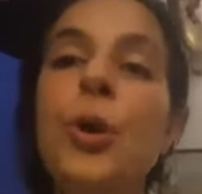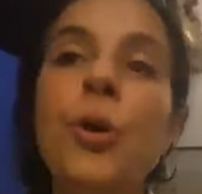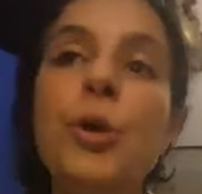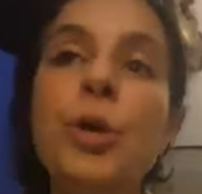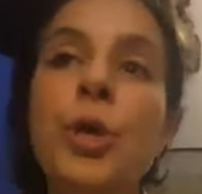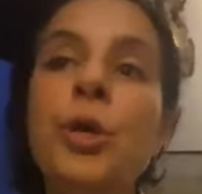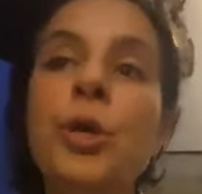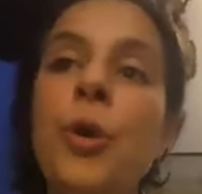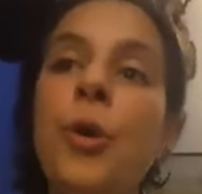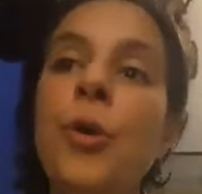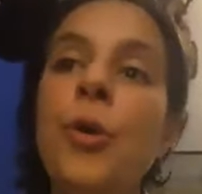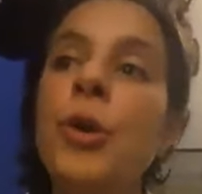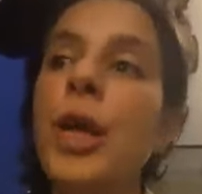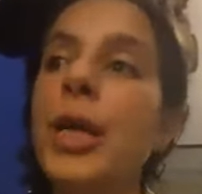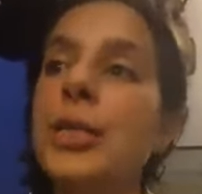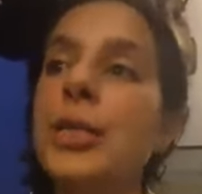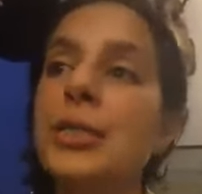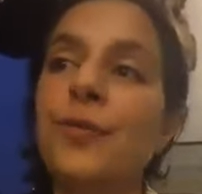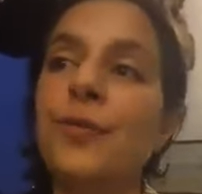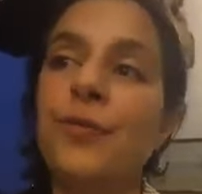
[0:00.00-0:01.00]
known
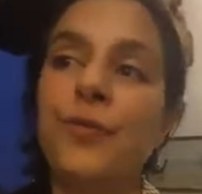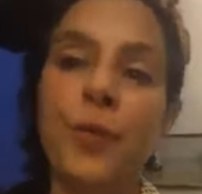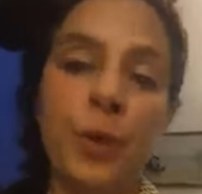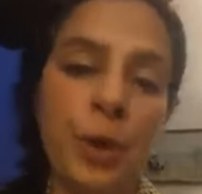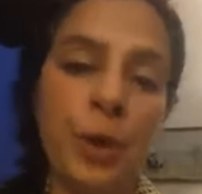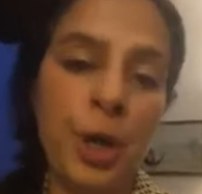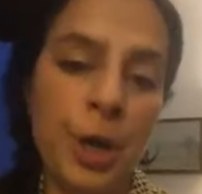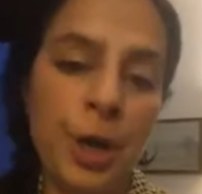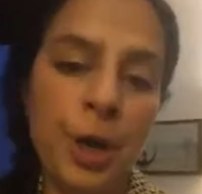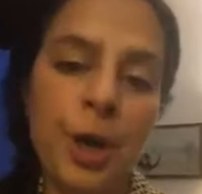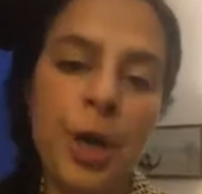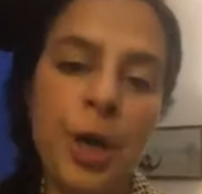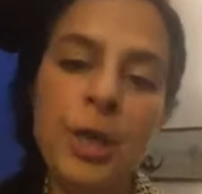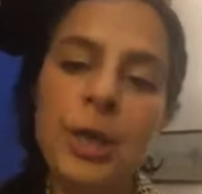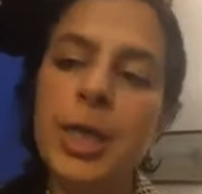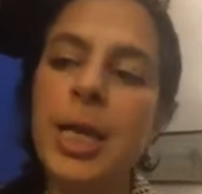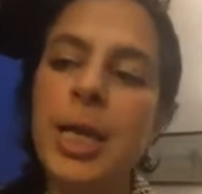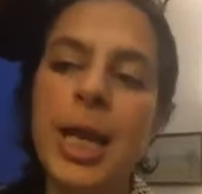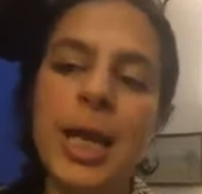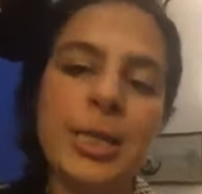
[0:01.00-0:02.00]
as the foreigner, and
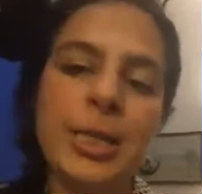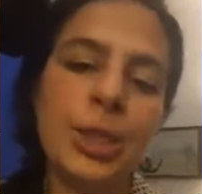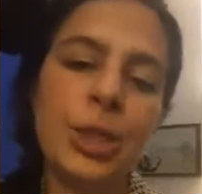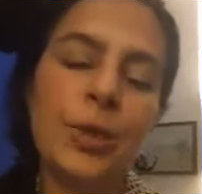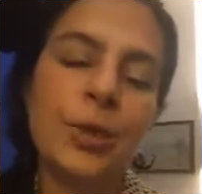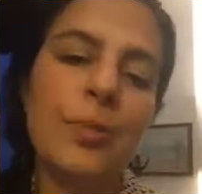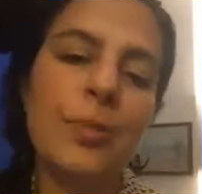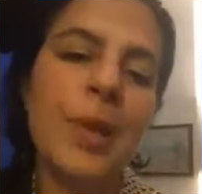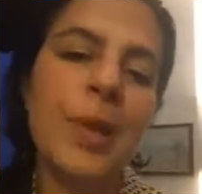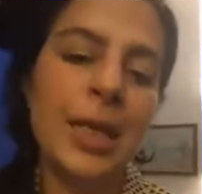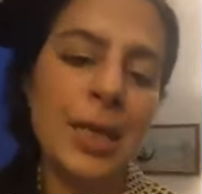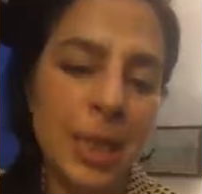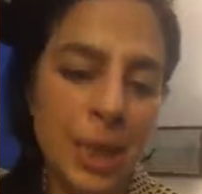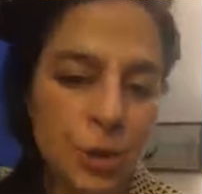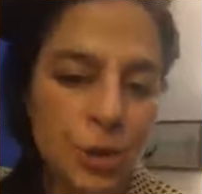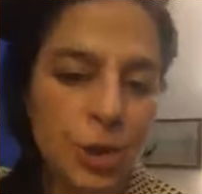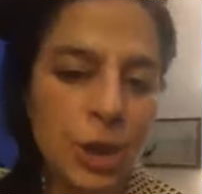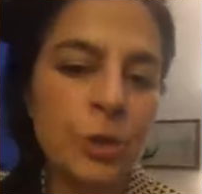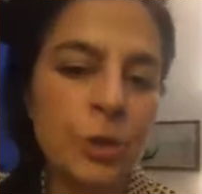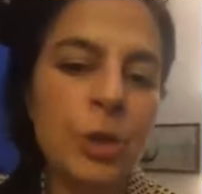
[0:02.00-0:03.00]
they'll ask you the
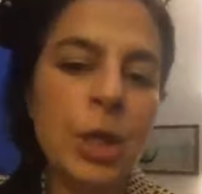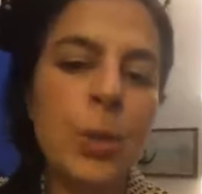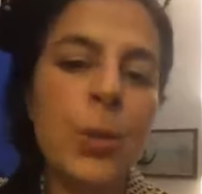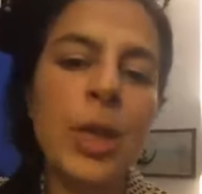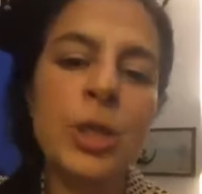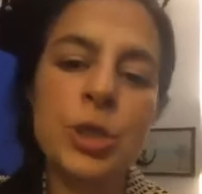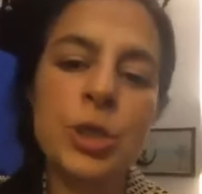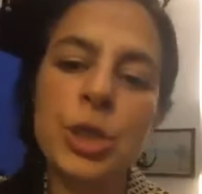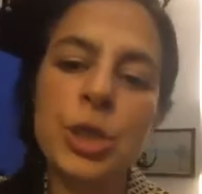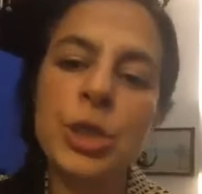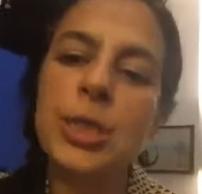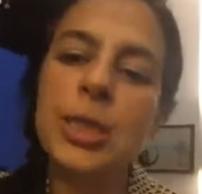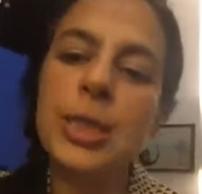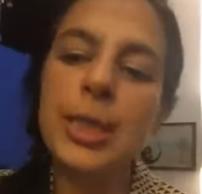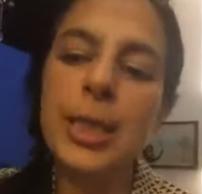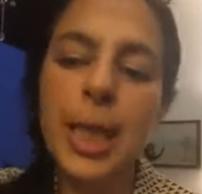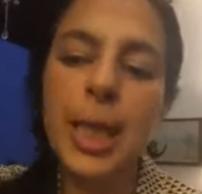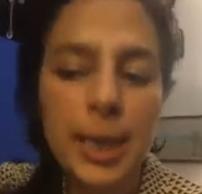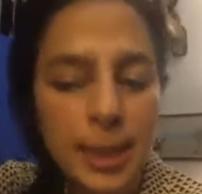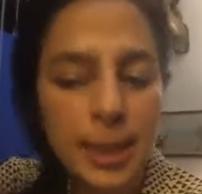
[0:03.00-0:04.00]
mandatory 3 questions, and
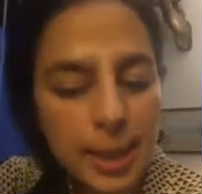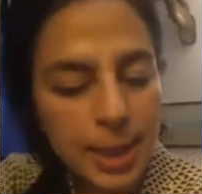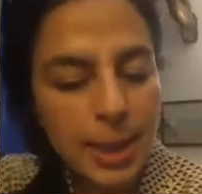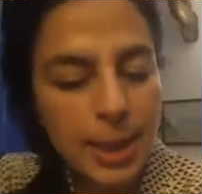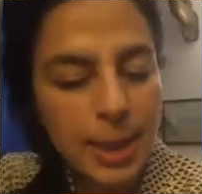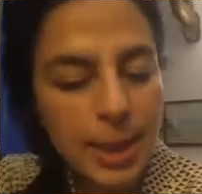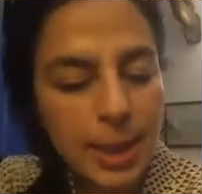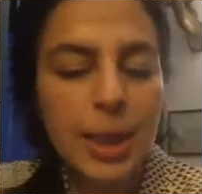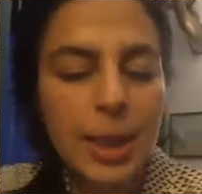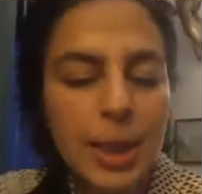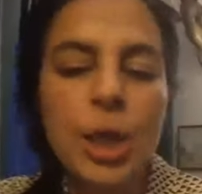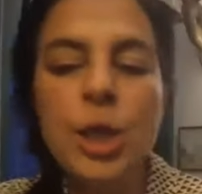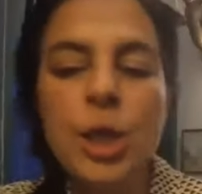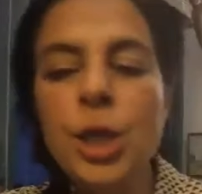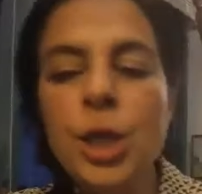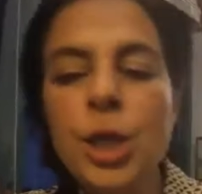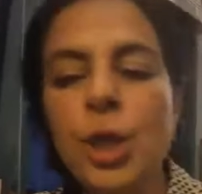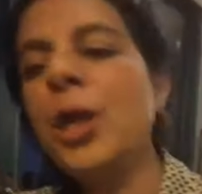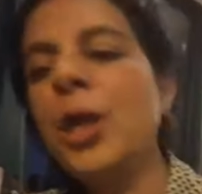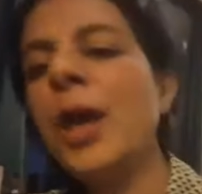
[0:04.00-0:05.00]
then you
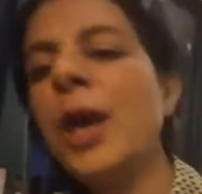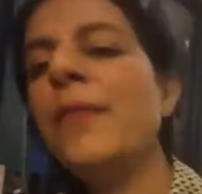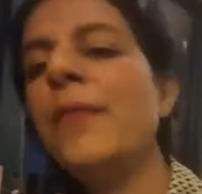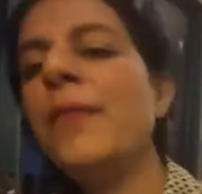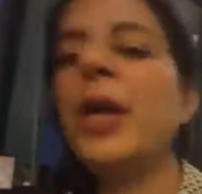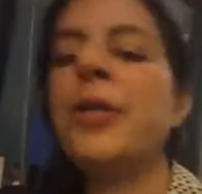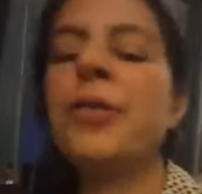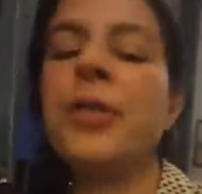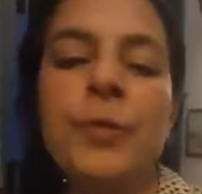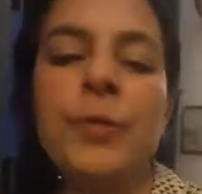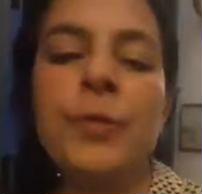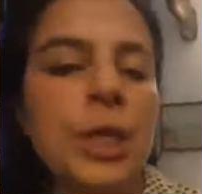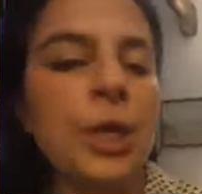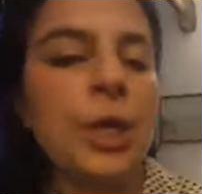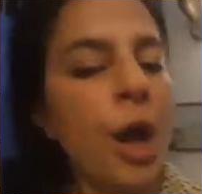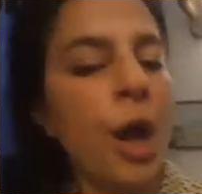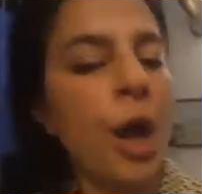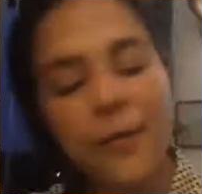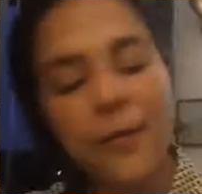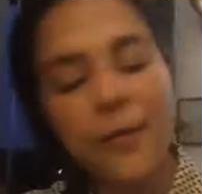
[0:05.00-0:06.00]
know, you have nothing really to
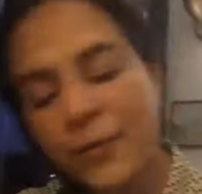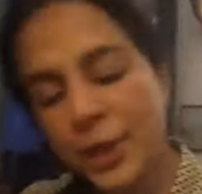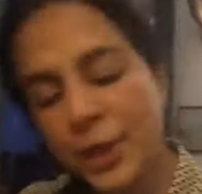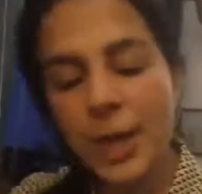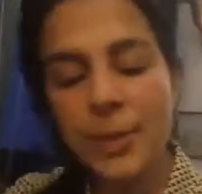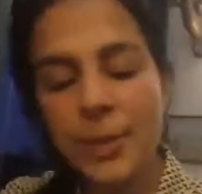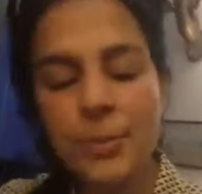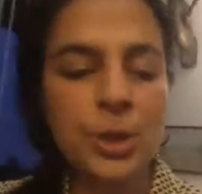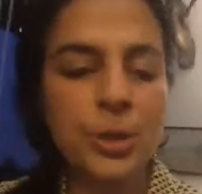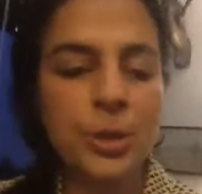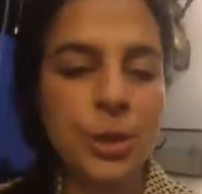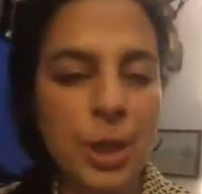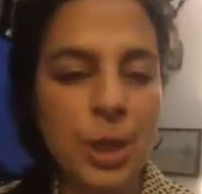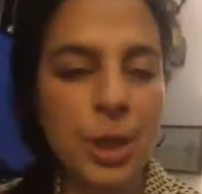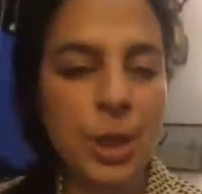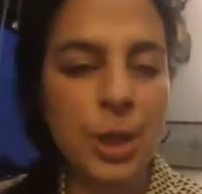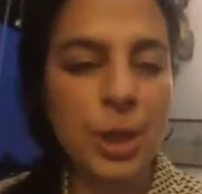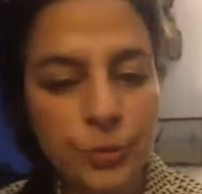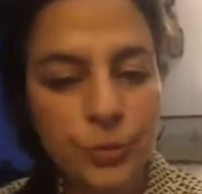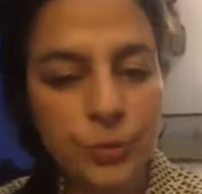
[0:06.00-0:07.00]
offer them, so they'll
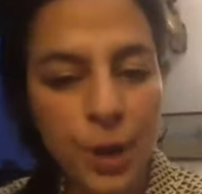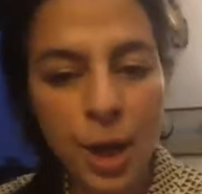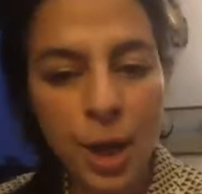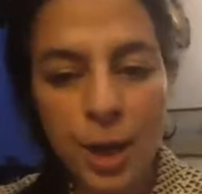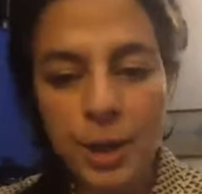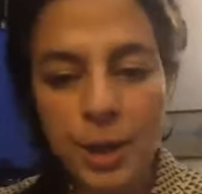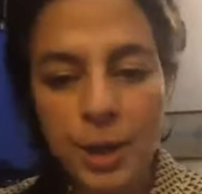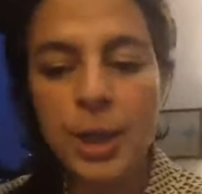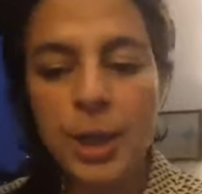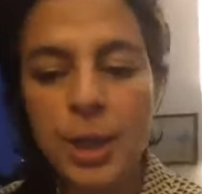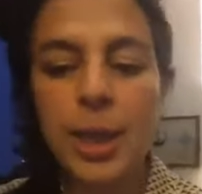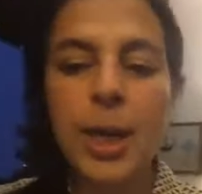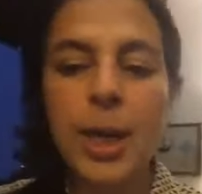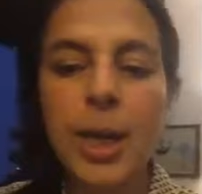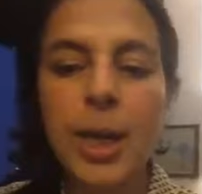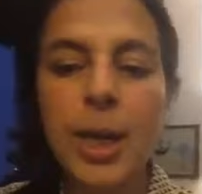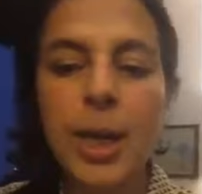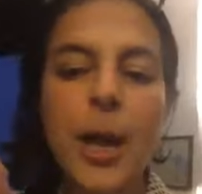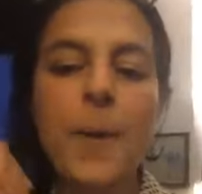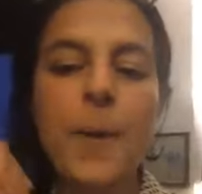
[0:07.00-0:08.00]
move on.
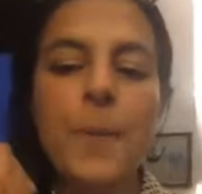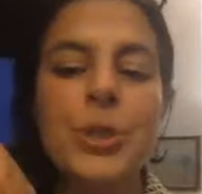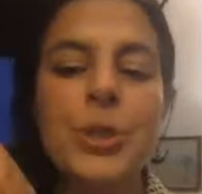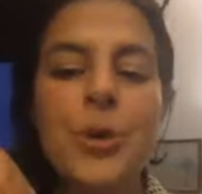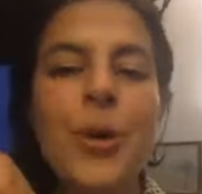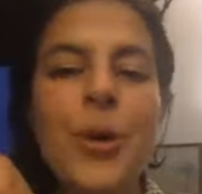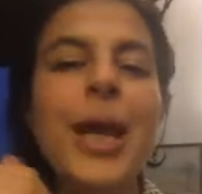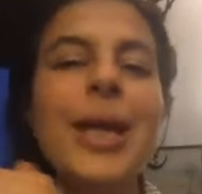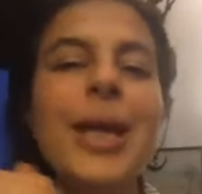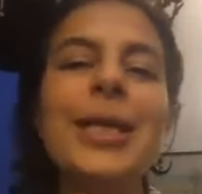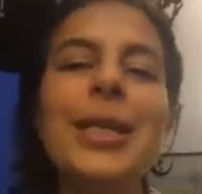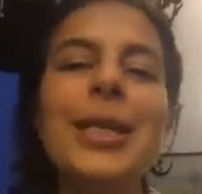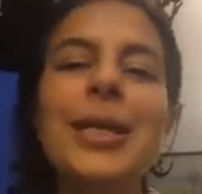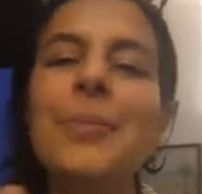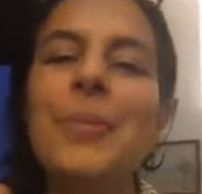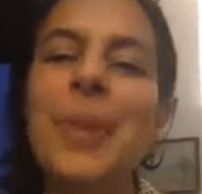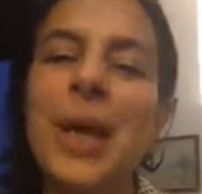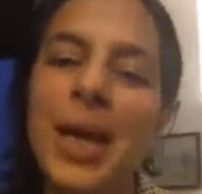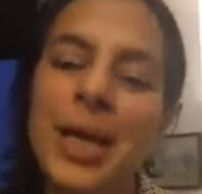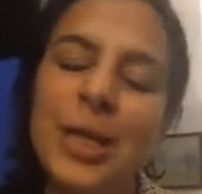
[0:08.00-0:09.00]
So I
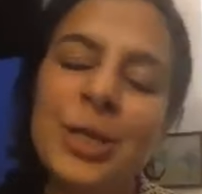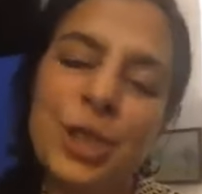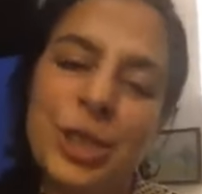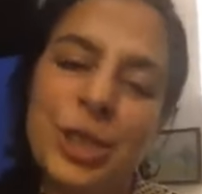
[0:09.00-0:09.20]
can